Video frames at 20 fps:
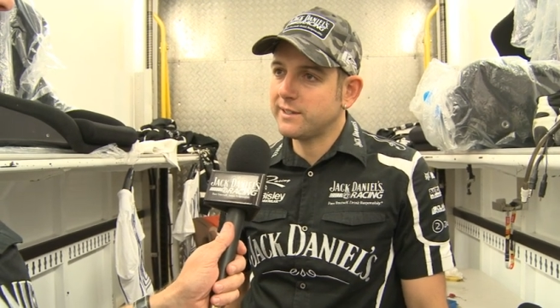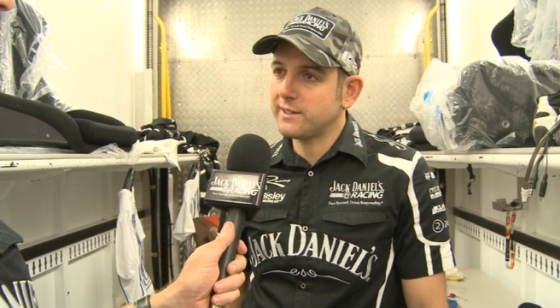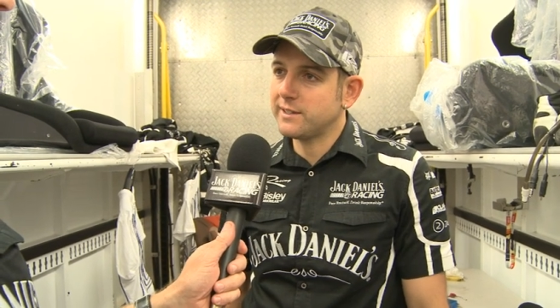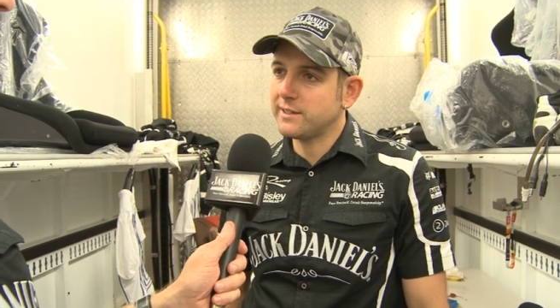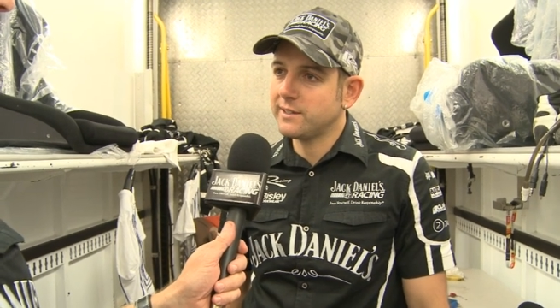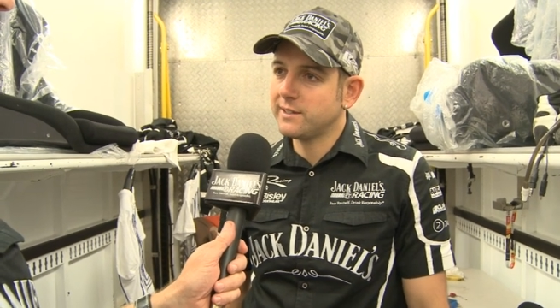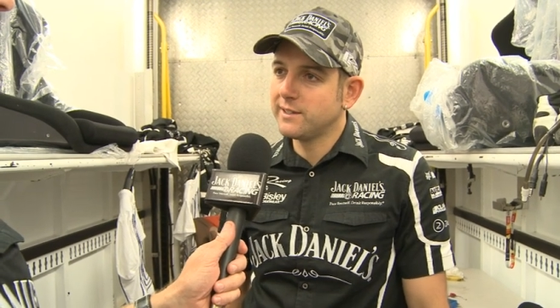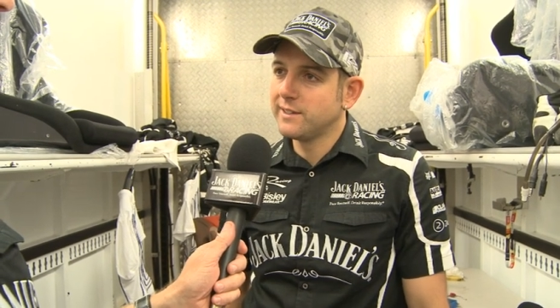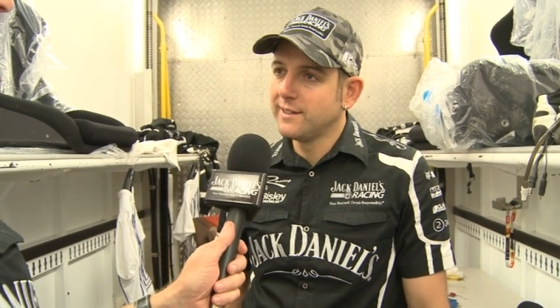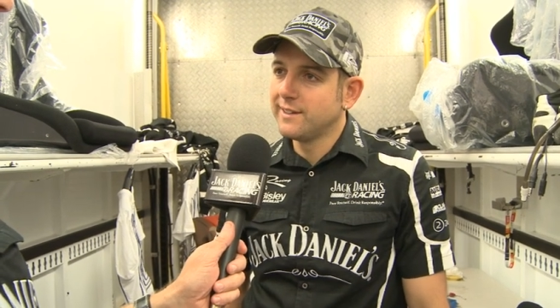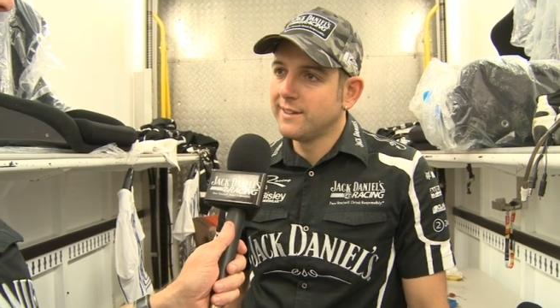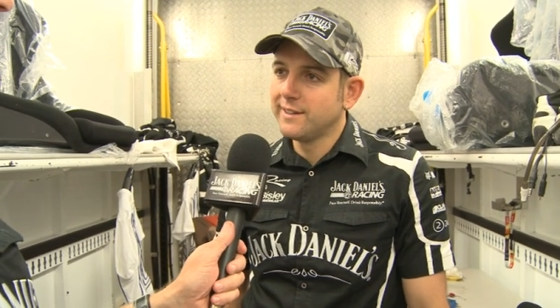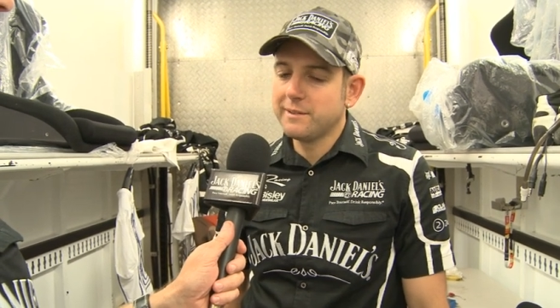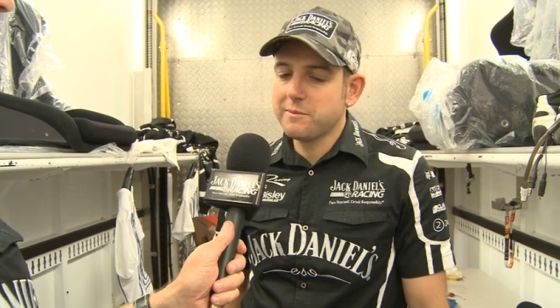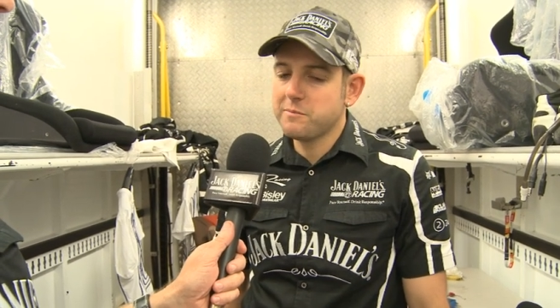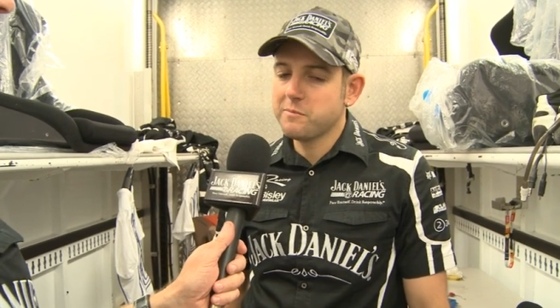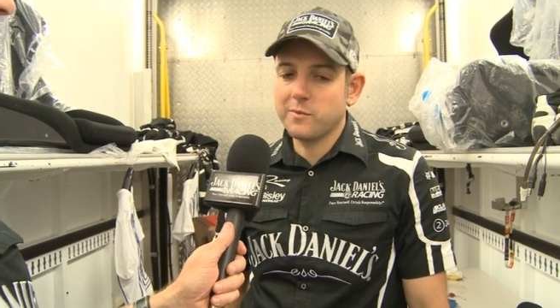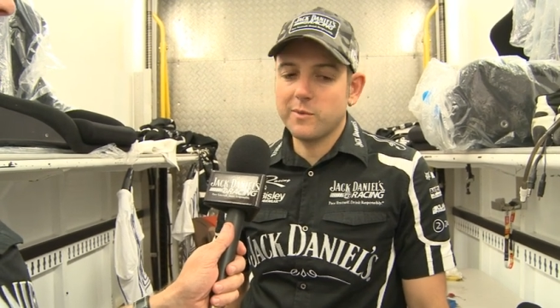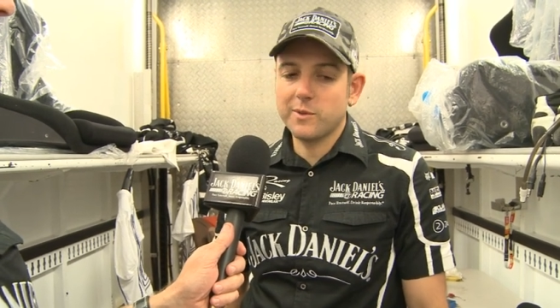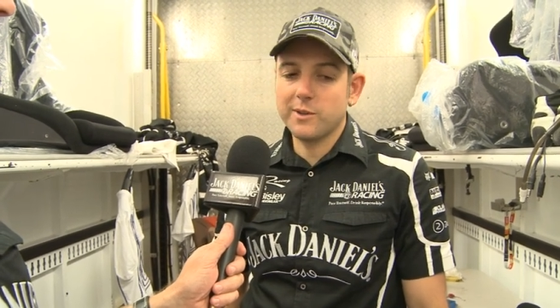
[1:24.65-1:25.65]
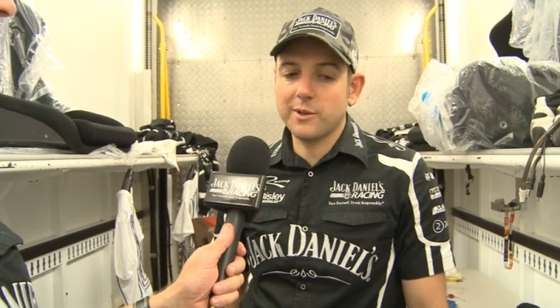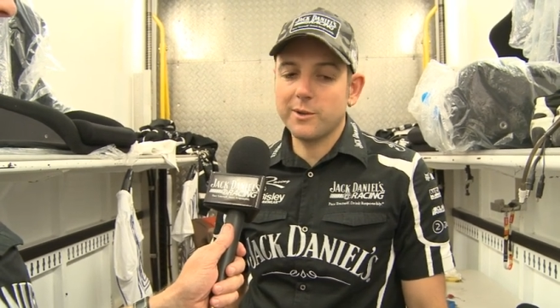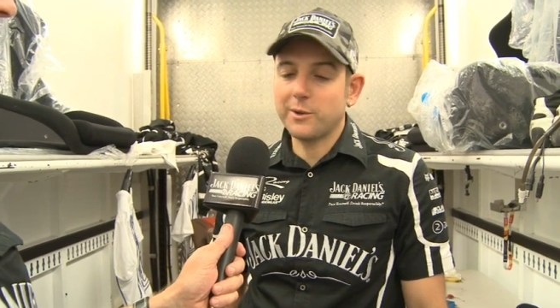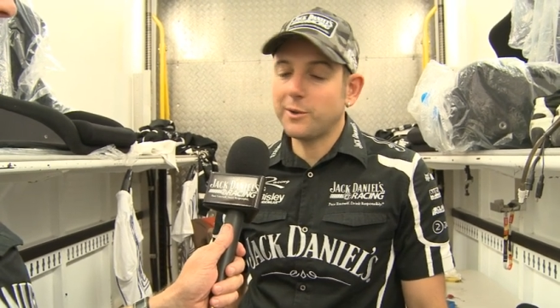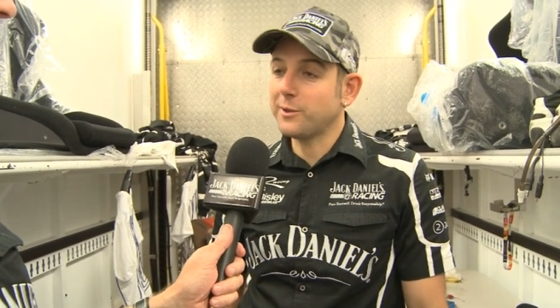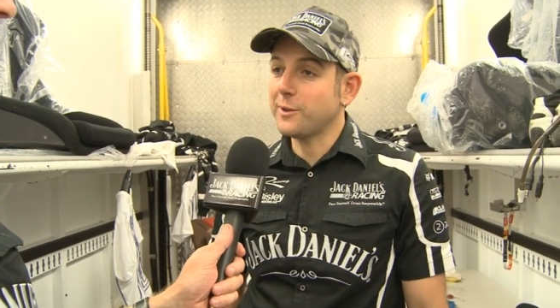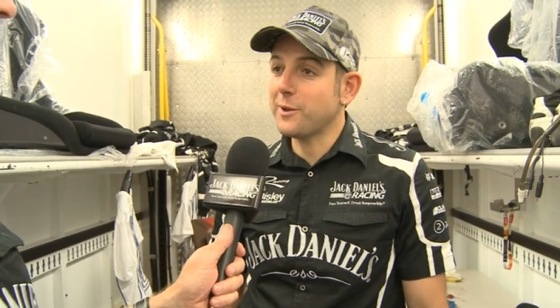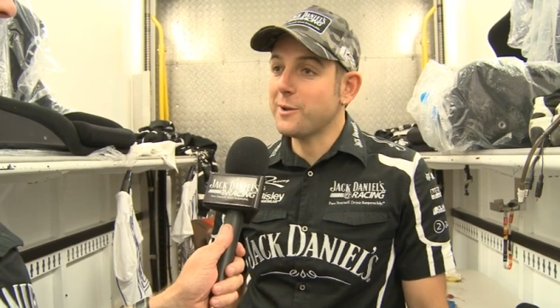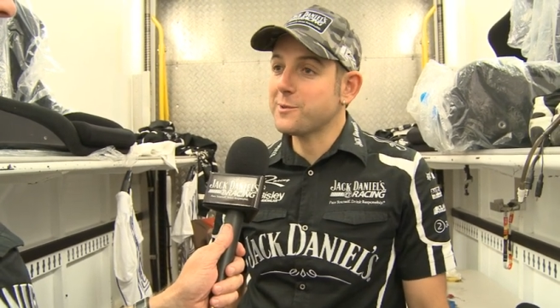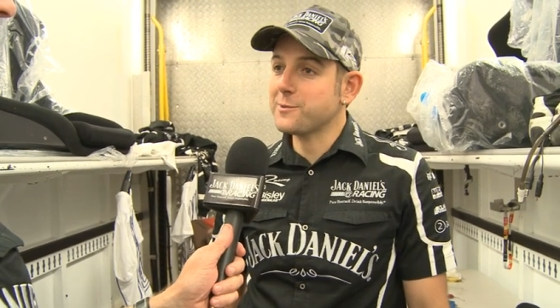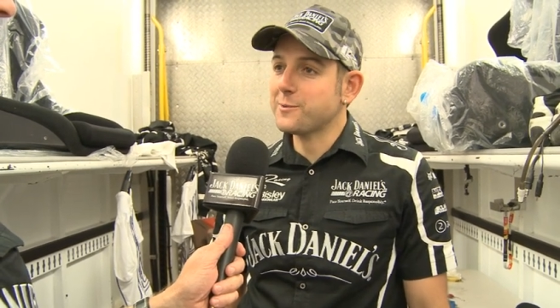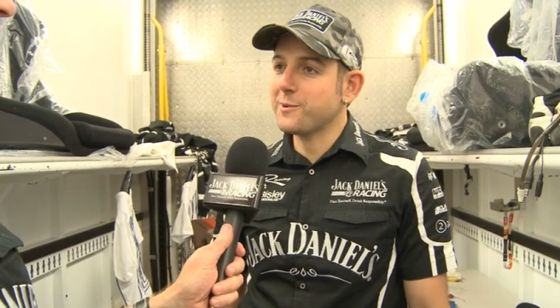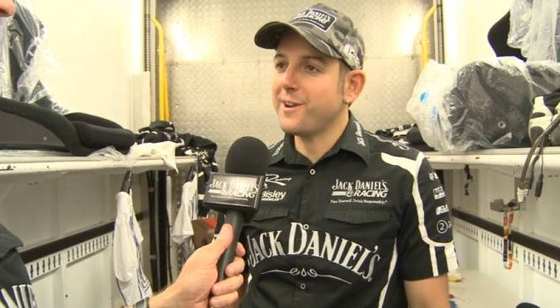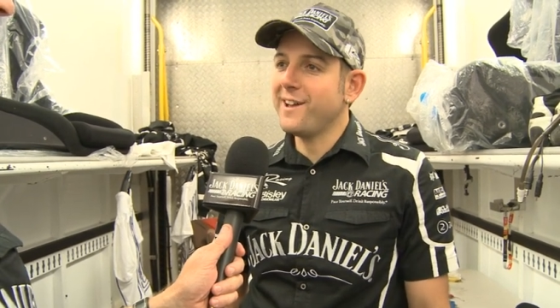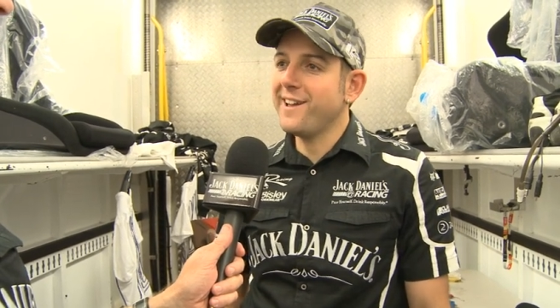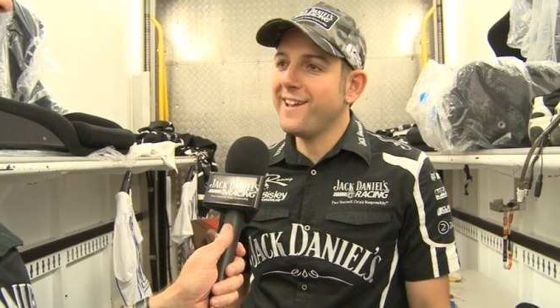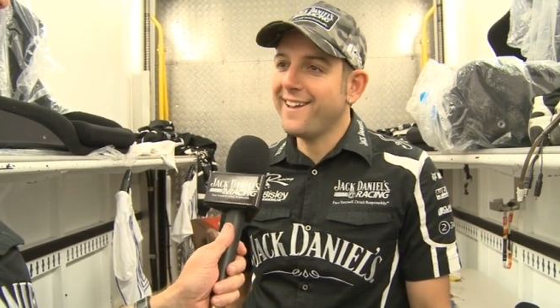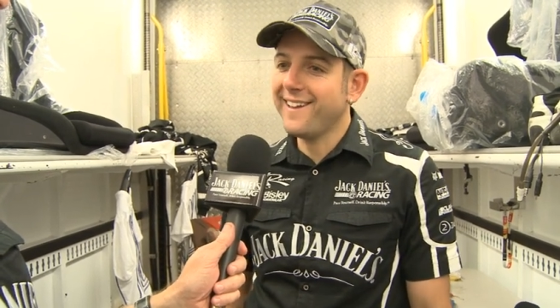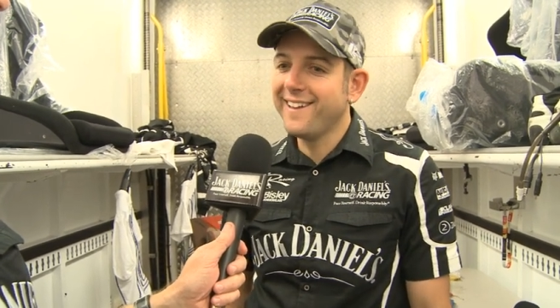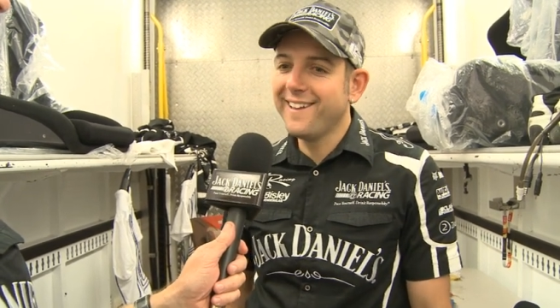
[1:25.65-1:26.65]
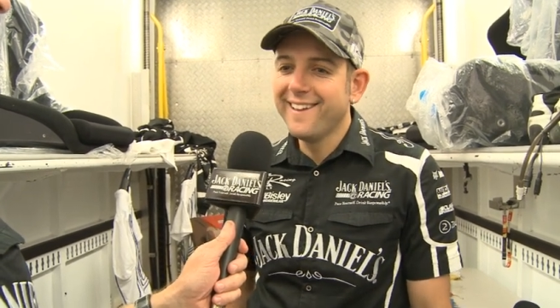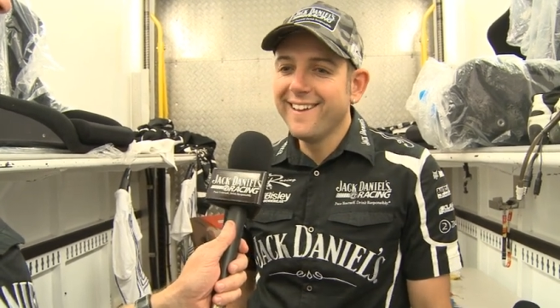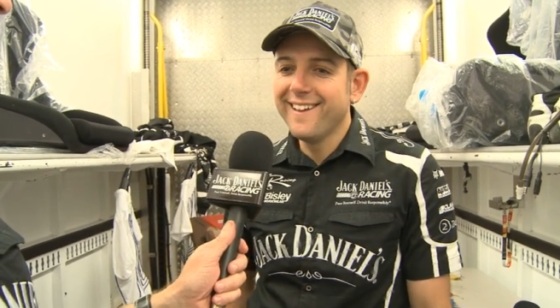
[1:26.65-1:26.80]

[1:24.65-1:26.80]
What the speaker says: to God knows where.